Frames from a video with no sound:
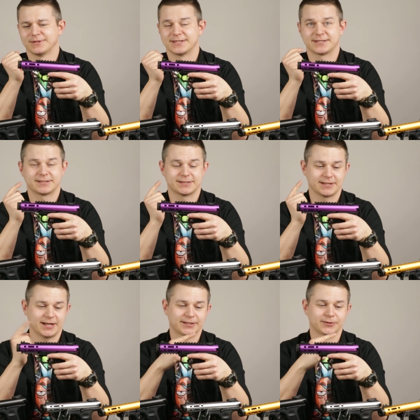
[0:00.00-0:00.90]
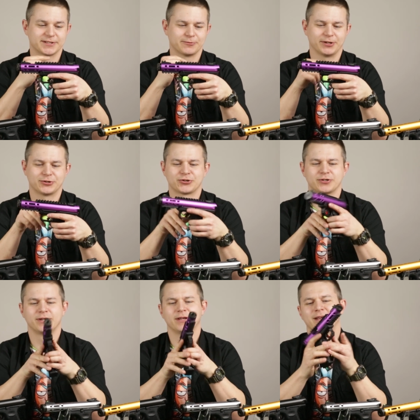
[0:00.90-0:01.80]
selector switch
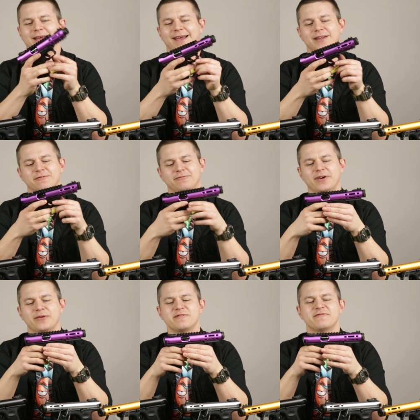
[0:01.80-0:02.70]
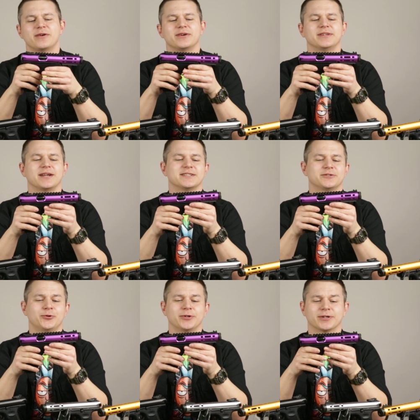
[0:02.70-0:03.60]
and very, very nice
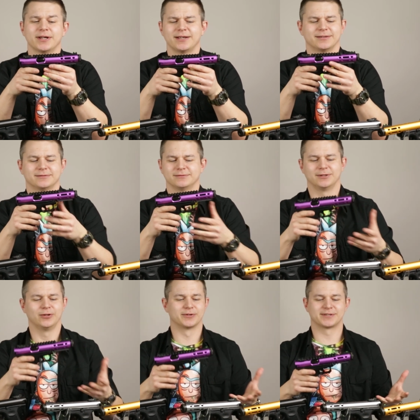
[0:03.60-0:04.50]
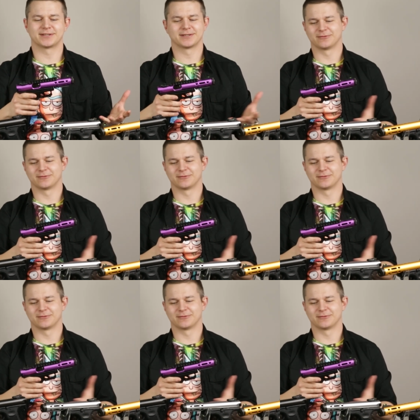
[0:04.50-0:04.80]
trigger and looks,